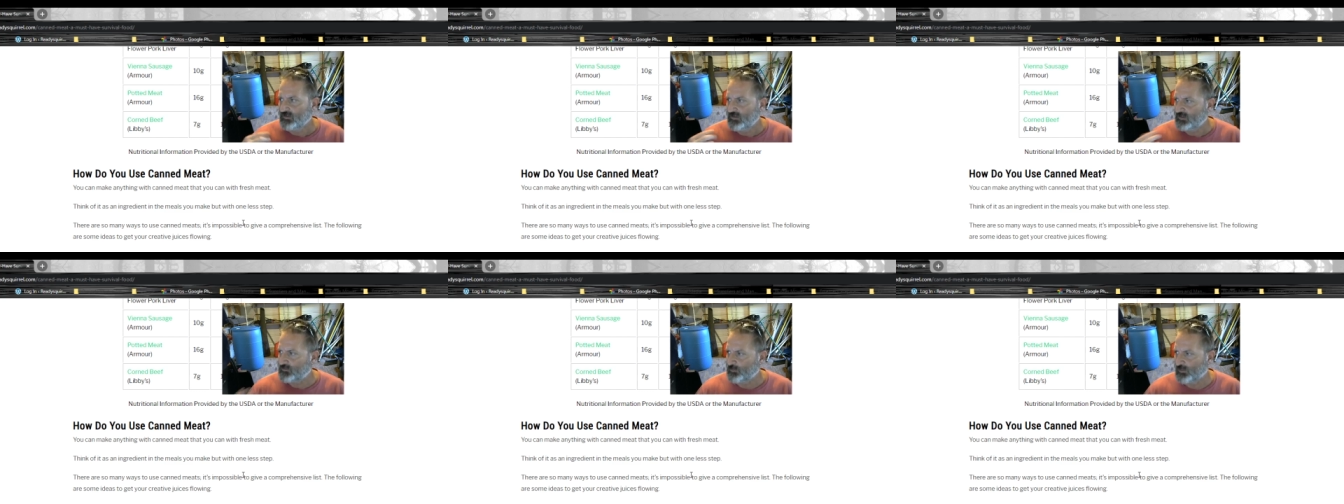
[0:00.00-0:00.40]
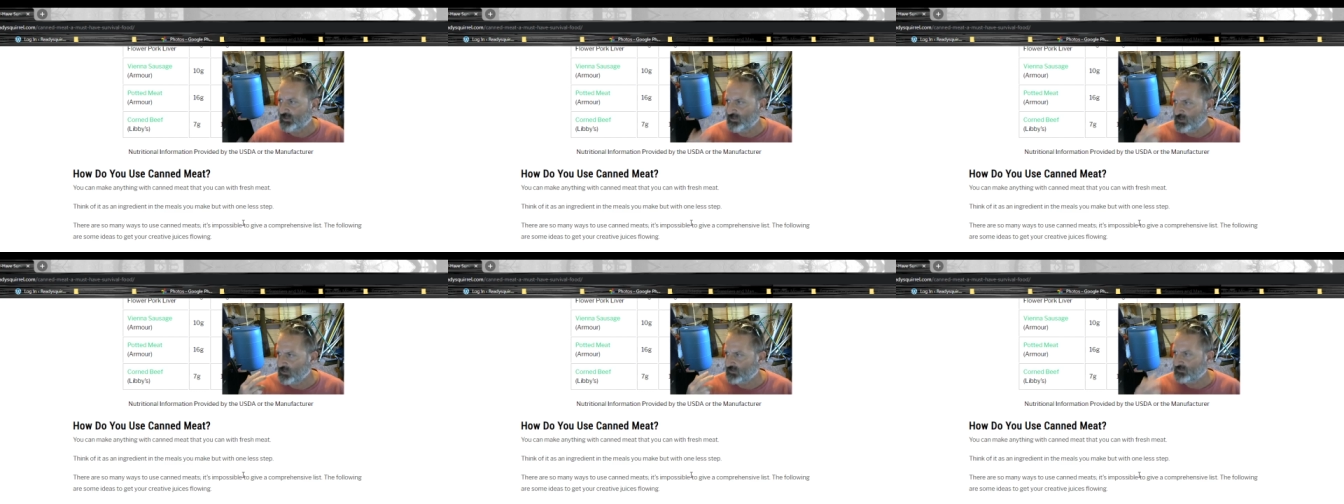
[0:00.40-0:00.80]
It's
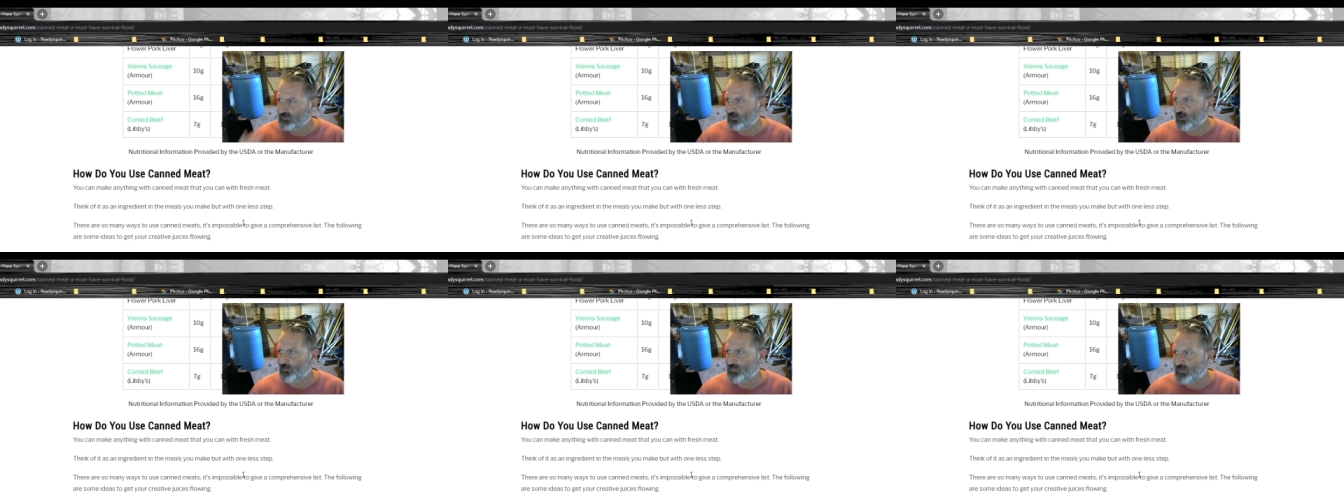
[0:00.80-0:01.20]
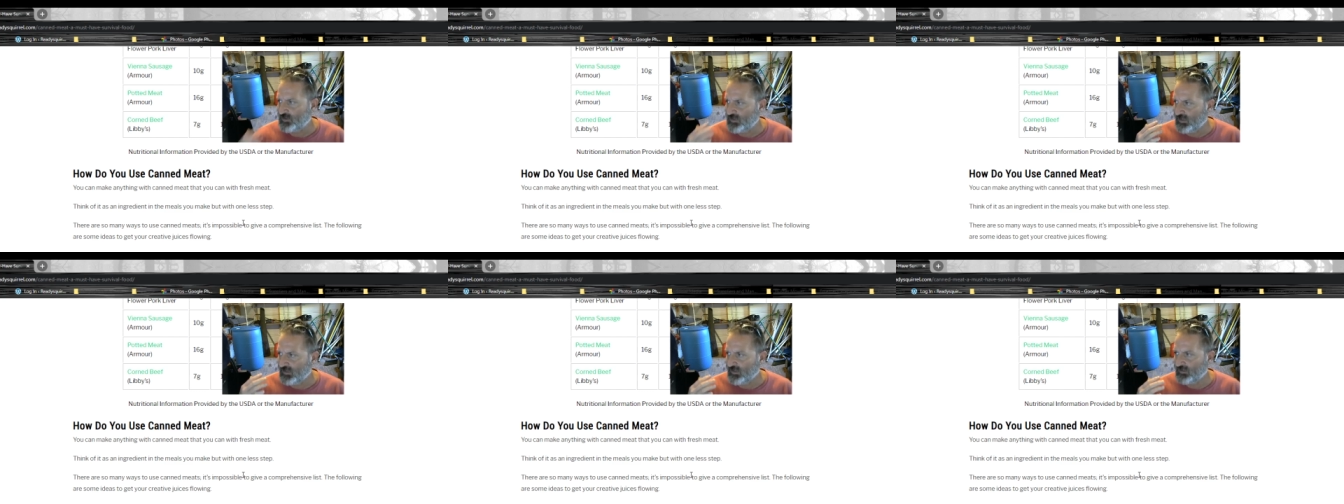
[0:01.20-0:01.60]
pre-cooked. You open the
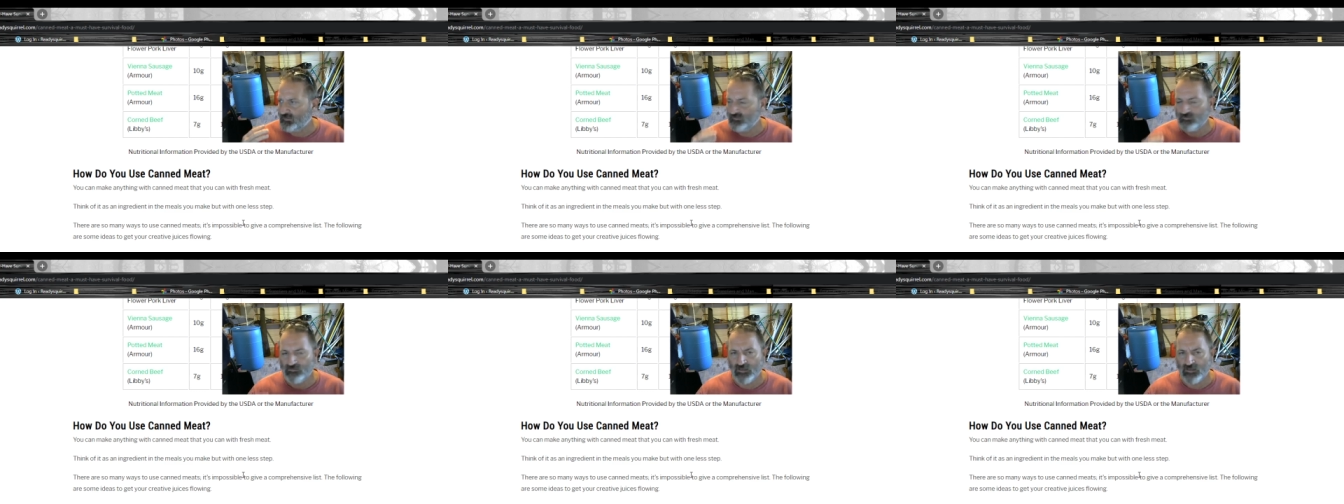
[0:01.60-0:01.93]
can,